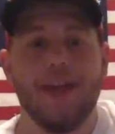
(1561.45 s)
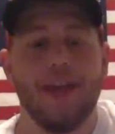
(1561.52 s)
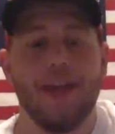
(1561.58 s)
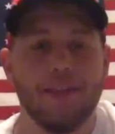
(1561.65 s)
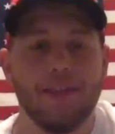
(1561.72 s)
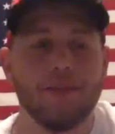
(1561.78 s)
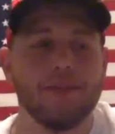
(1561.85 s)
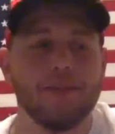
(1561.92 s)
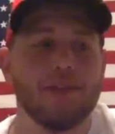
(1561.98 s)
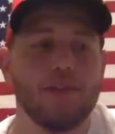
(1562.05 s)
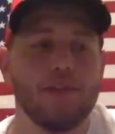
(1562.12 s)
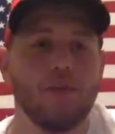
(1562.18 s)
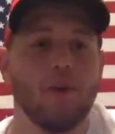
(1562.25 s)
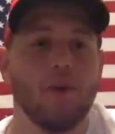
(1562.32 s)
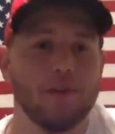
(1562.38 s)
And those
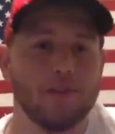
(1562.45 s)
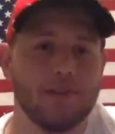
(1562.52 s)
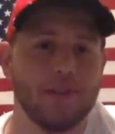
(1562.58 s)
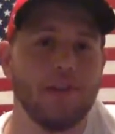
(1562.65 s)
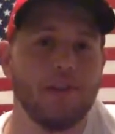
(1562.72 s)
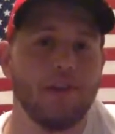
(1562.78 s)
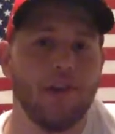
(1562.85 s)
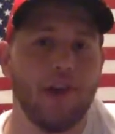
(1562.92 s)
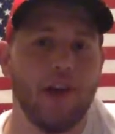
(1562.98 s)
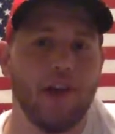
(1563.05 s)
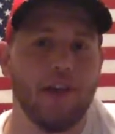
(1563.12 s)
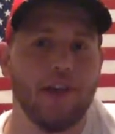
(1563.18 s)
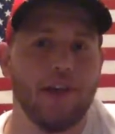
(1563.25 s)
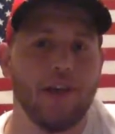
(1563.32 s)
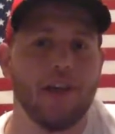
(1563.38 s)
2 are Ezekiel
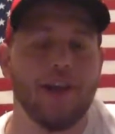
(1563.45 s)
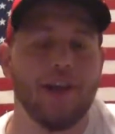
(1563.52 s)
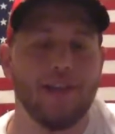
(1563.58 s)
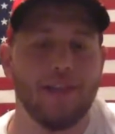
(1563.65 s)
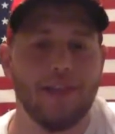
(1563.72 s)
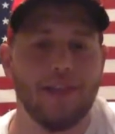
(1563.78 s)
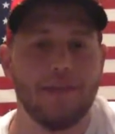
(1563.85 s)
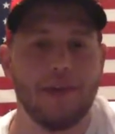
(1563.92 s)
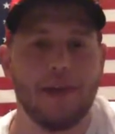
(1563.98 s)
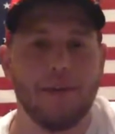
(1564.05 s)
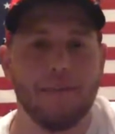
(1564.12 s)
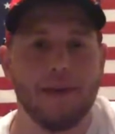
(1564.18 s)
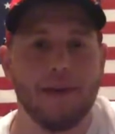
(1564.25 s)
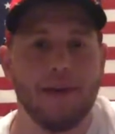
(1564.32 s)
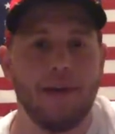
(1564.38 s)
Elliott and Le'Veon
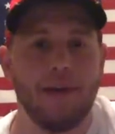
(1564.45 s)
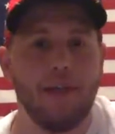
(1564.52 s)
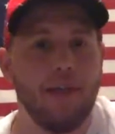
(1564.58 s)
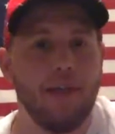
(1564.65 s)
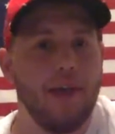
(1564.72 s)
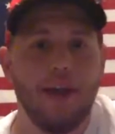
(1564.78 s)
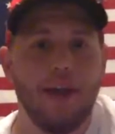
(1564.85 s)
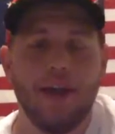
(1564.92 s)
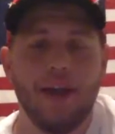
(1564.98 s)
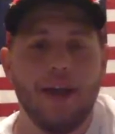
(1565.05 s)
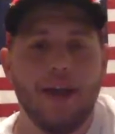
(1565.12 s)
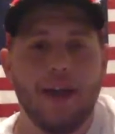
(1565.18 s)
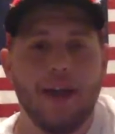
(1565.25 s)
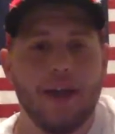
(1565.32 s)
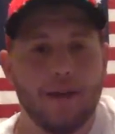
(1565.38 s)
Bell.
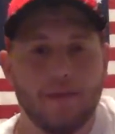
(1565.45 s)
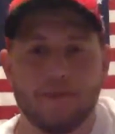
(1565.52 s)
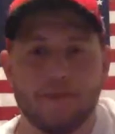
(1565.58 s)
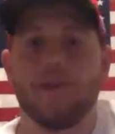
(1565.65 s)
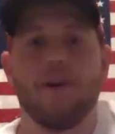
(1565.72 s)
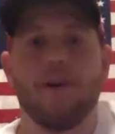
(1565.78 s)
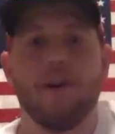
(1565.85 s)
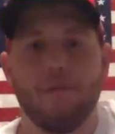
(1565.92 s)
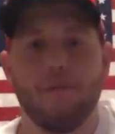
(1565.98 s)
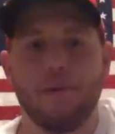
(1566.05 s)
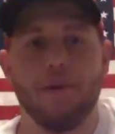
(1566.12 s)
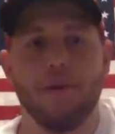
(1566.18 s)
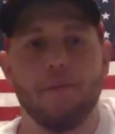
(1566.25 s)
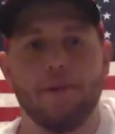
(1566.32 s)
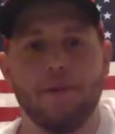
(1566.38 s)
And I'm sorry, Amir
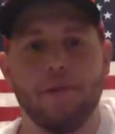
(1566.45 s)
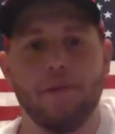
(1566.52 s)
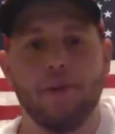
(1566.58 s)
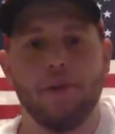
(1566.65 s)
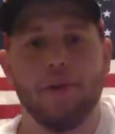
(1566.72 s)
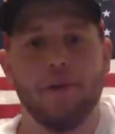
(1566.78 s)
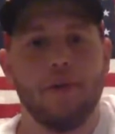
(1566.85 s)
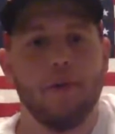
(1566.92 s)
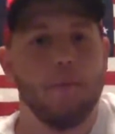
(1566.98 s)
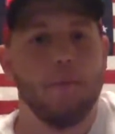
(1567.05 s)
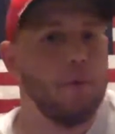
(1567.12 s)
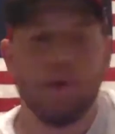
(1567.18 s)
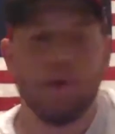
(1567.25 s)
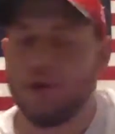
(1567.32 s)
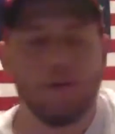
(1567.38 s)
Abdullah,
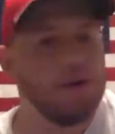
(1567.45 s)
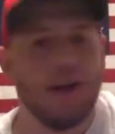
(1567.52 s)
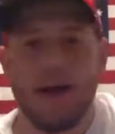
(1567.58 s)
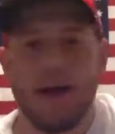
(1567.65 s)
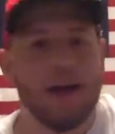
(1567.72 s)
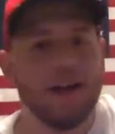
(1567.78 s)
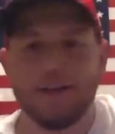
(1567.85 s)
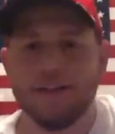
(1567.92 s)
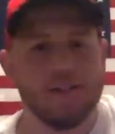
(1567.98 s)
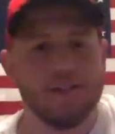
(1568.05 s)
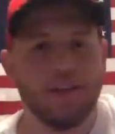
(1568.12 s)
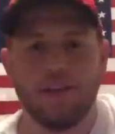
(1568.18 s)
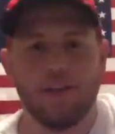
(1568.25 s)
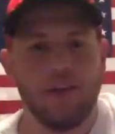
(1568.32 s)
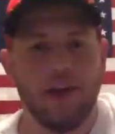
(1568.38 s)
but you're not
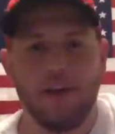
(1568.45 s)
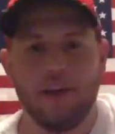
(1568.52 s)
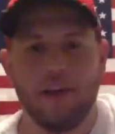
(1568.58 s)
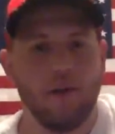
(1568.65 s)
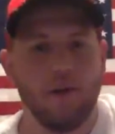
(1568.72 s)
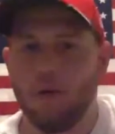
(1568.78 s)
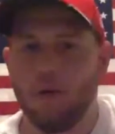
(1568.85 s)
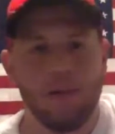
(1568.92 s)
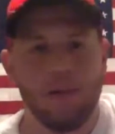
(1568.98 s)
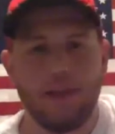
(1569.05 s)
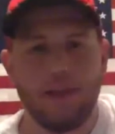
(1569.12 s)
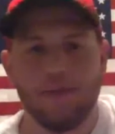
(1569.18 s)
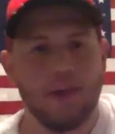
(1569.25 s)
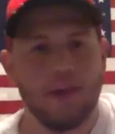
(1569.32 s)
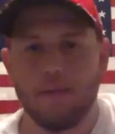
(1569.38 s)
Ezekiel Elliott or
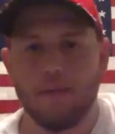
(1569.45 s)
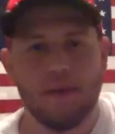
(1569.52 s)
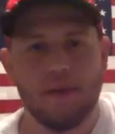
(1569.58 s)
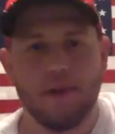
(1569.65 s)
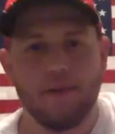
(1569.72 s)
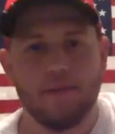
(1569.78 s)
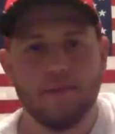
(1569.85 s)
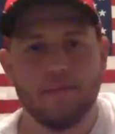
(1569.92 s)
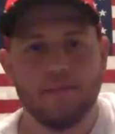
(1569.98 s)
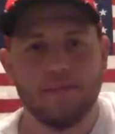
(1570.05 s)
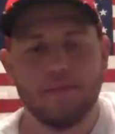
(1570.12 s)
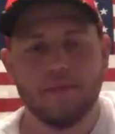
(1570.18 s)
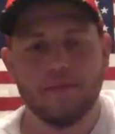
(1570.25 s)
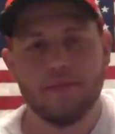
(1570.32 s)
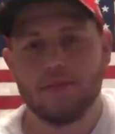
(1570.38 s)
Le'Veon Bell.
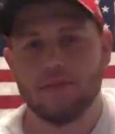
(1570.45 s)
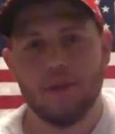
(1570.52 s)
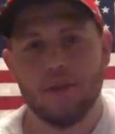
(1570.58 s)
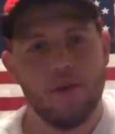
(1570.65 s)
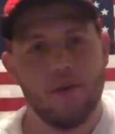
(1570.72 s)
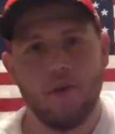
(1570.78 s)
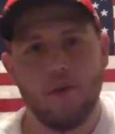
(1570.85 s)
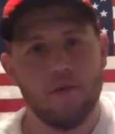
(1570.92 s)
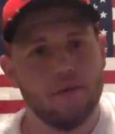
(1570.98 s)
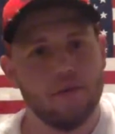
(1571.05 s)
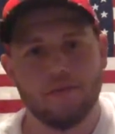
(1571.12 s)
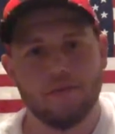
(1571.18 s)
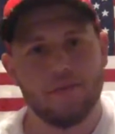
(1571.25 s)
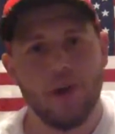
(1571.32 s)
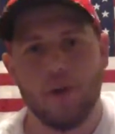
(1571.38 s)
So
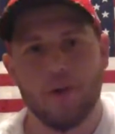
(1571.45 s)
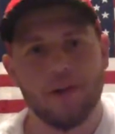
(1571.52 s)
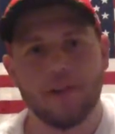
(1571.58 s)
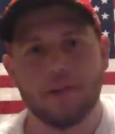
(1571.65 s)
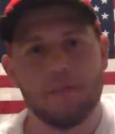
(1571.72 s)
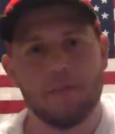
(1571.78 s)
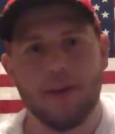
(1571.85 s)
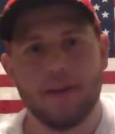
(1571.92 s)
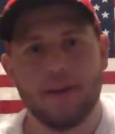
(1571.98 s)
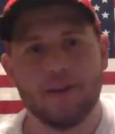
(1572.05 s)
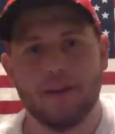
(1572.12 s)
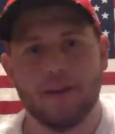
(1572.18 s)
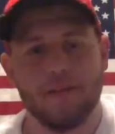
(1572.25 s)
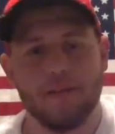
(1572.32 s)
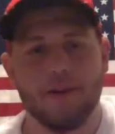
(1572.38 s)
don't expect
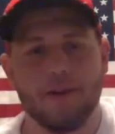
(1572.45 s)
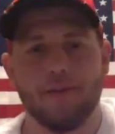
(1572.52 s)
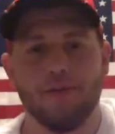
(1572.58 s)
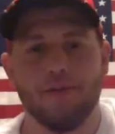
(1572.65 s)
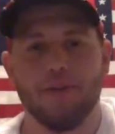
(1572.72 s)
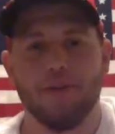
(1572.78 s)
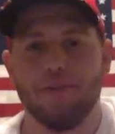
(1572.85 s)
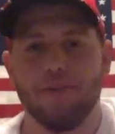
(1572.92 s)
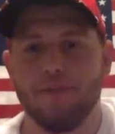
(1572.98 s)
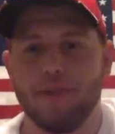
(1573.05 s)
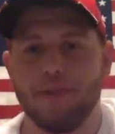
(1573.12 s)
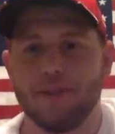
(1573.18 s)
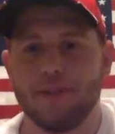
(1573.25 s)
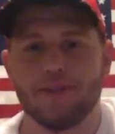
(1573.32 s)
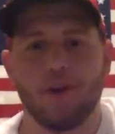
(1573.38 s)
Amir Abdullah to be
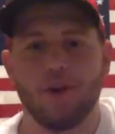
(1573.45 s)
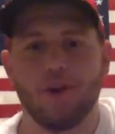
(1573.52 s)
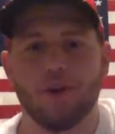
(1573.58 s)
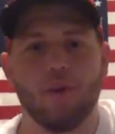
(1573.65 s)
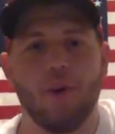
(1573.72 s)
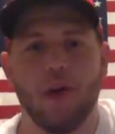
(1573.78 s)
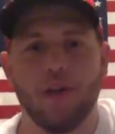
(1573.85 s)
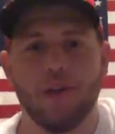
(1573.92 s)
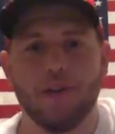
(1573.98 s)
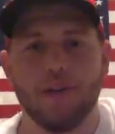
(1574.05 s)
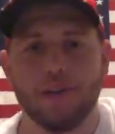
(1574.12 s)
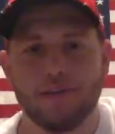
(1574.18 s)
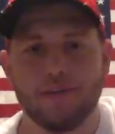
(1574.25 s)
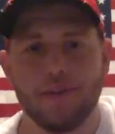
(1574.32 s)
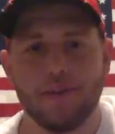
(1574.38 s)
starter quality
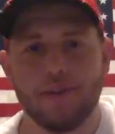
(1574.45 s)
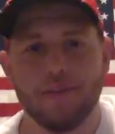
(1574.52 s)
this week.